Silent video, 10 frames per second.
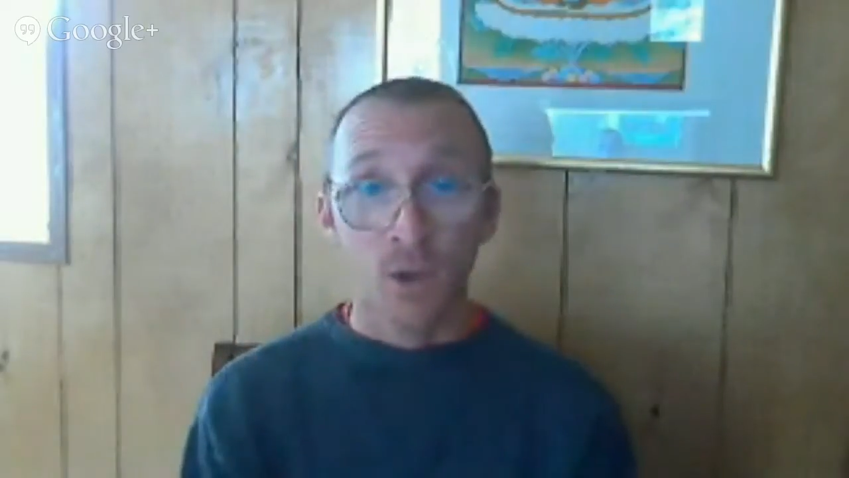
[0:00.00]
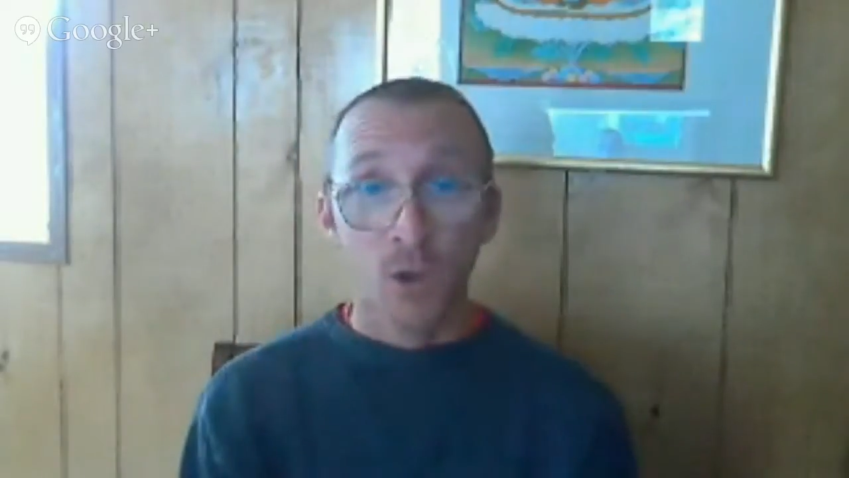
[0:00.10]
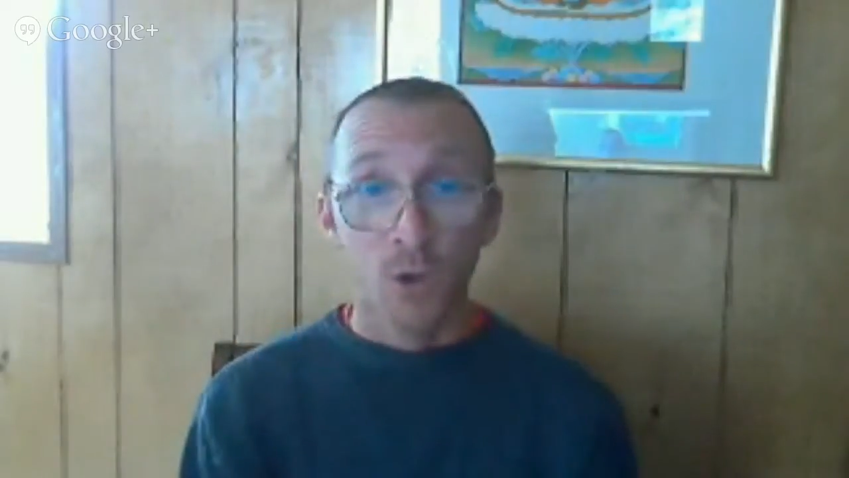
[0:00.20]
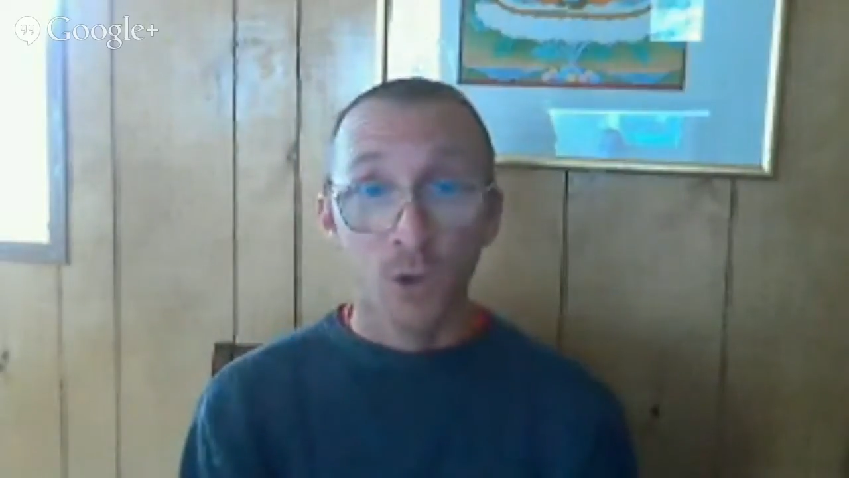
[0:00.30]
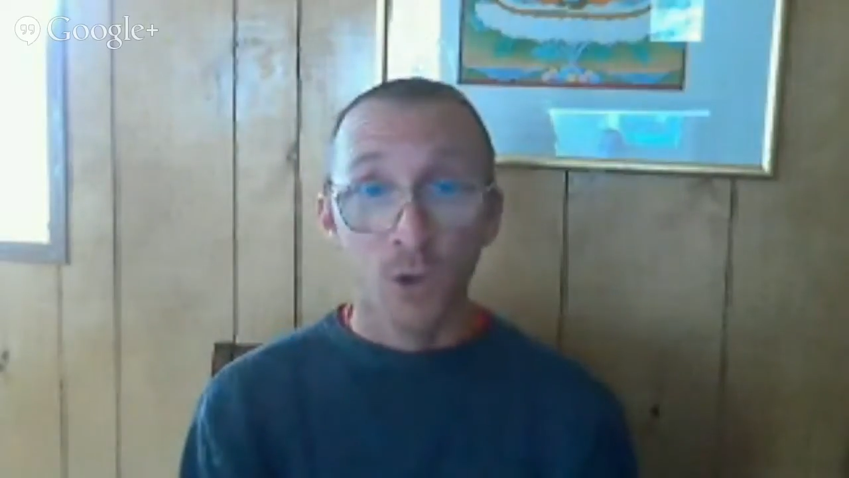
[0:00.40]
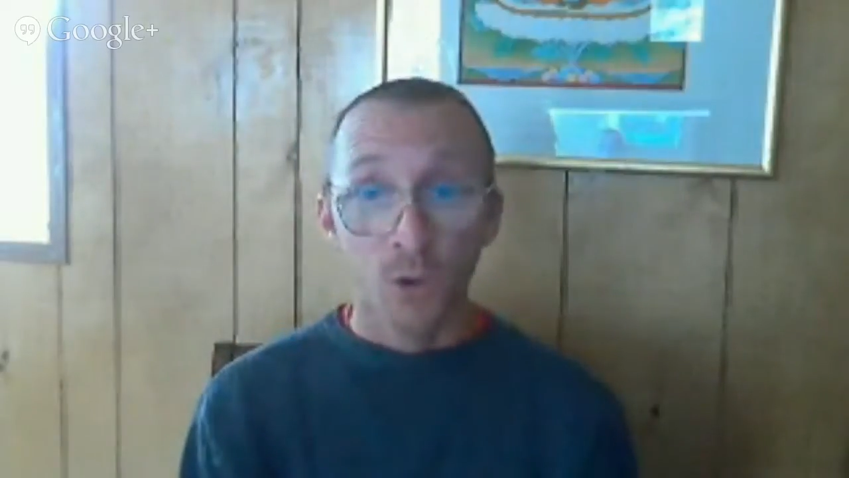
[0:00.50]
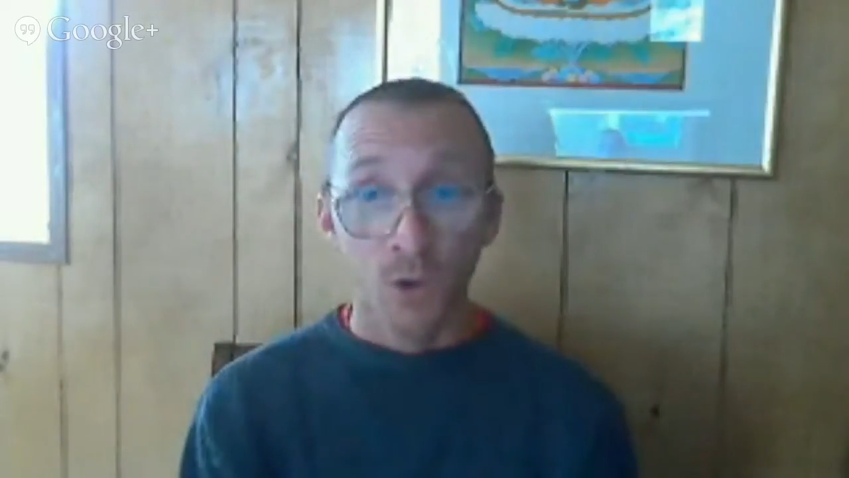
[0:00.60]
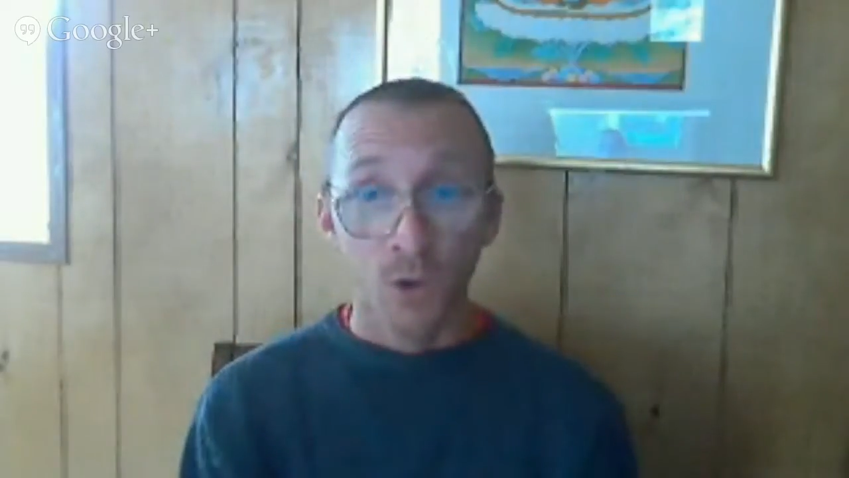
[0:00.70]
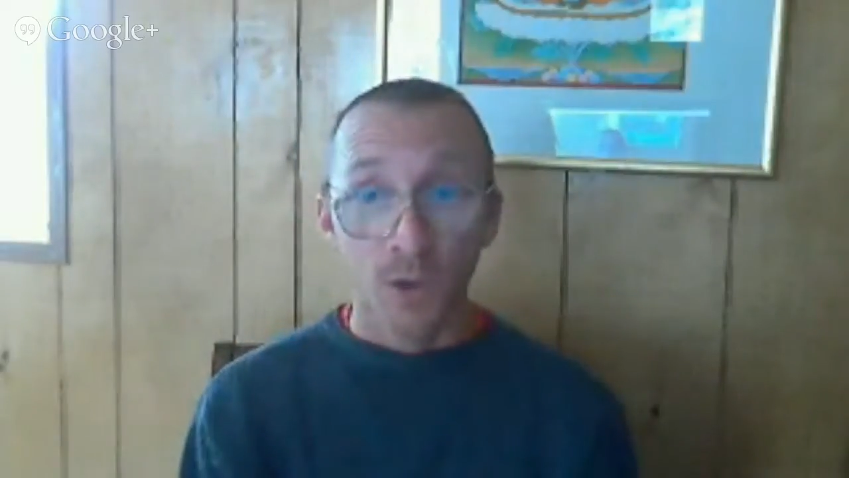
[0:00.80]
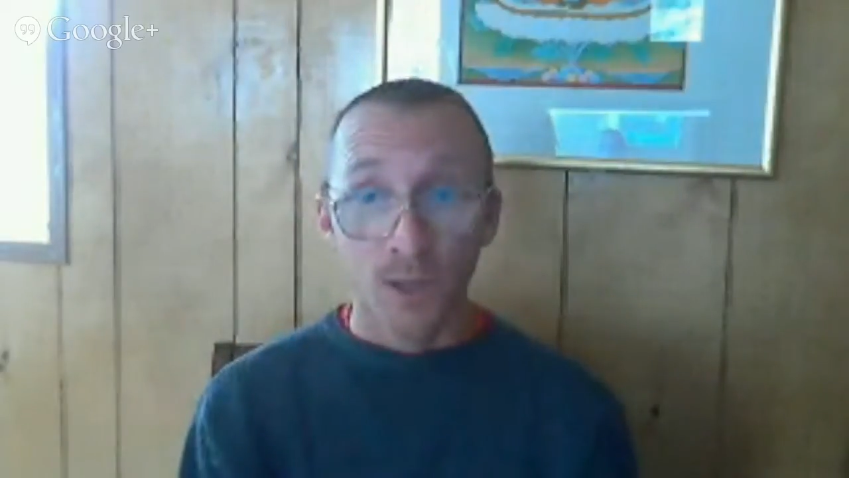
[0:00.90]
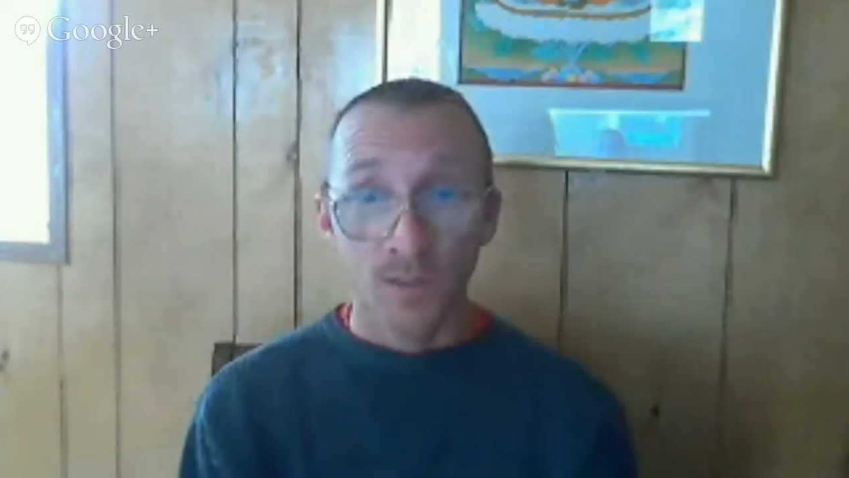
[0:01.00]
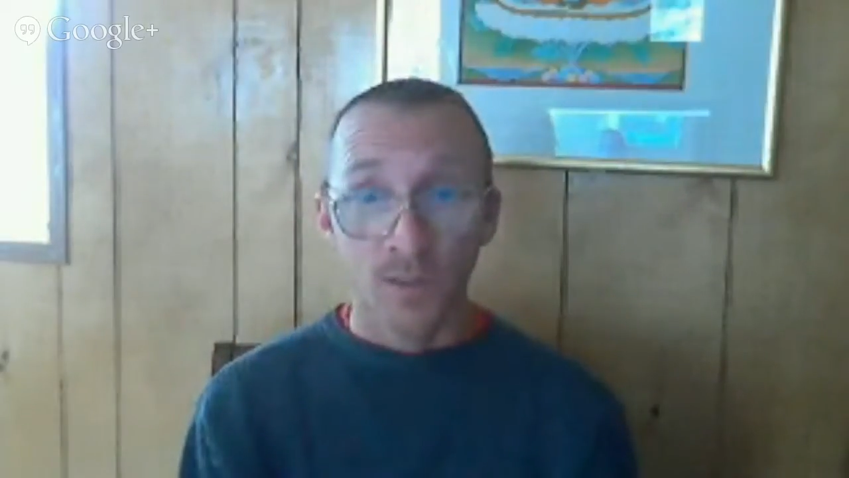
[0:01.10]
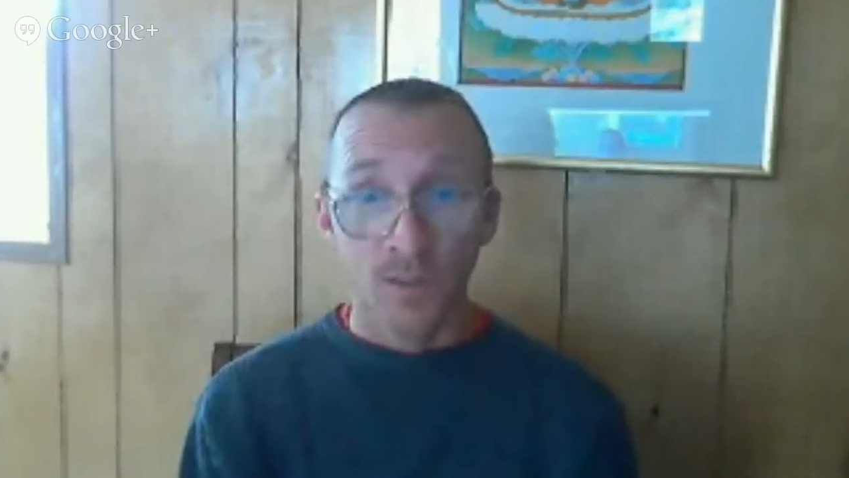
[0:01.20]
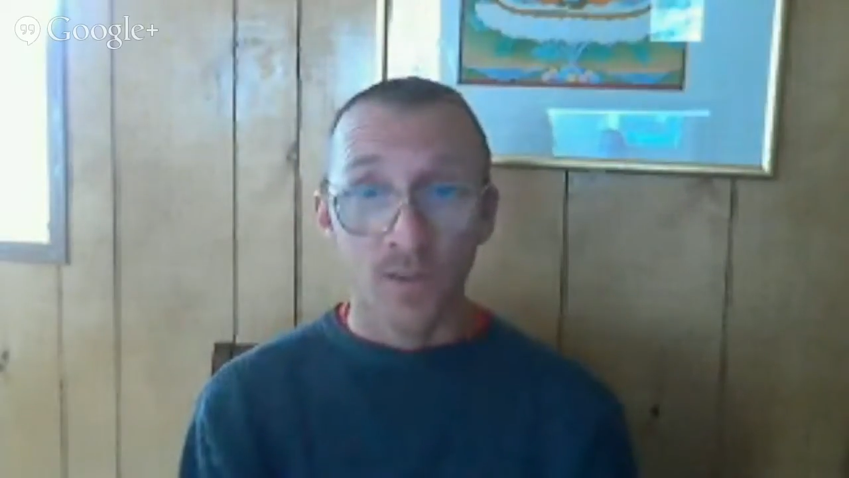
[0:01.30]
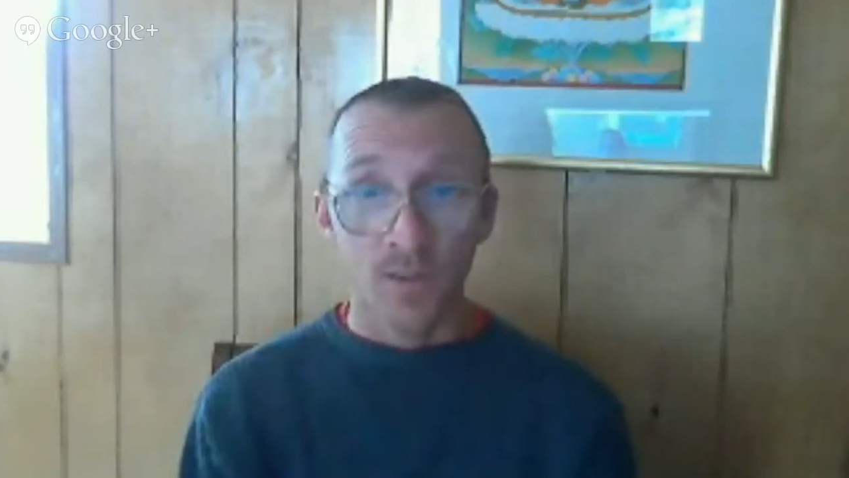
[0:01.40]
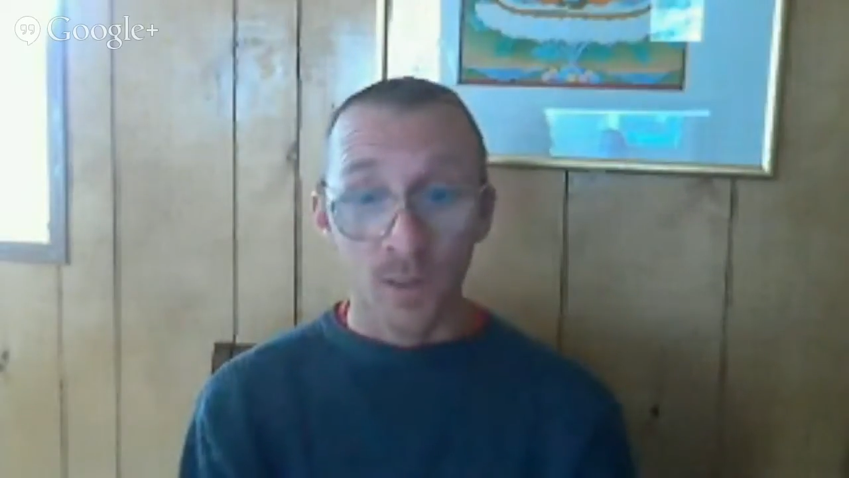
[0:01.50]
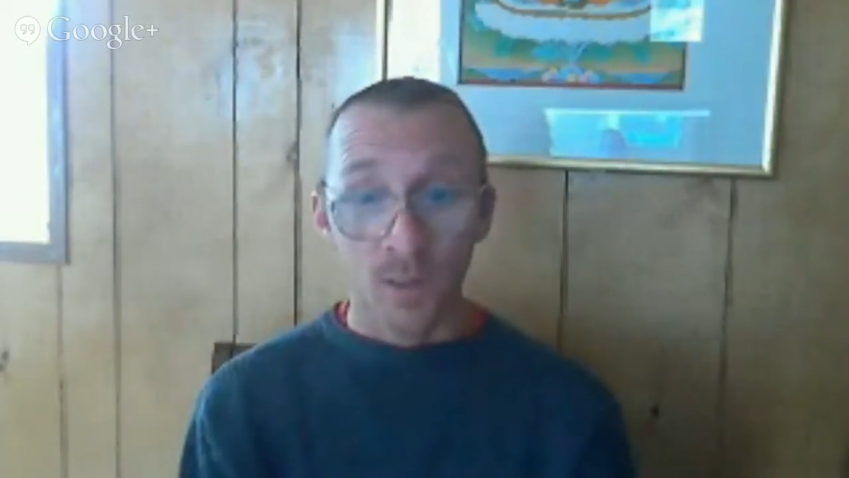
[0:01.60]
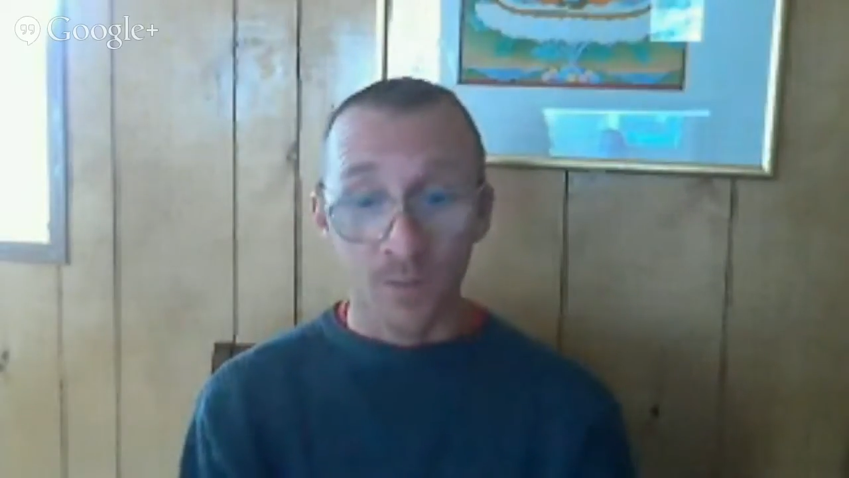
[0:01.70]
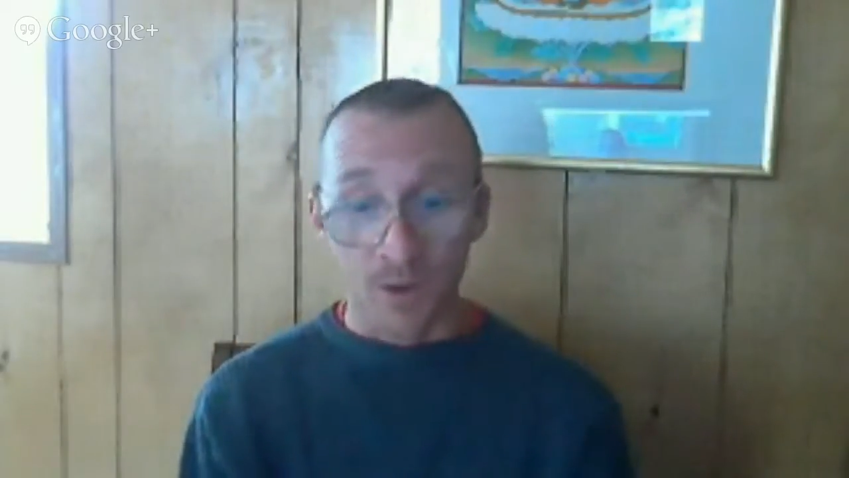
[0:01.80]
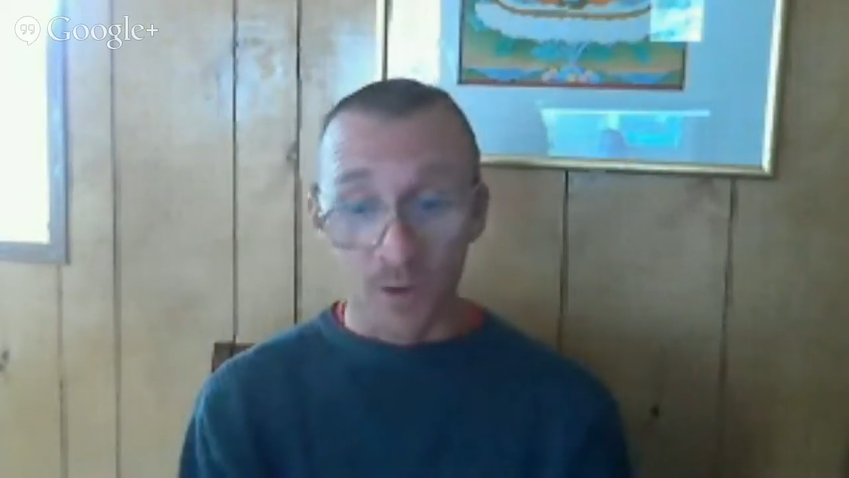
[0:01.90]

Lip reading: who is the developer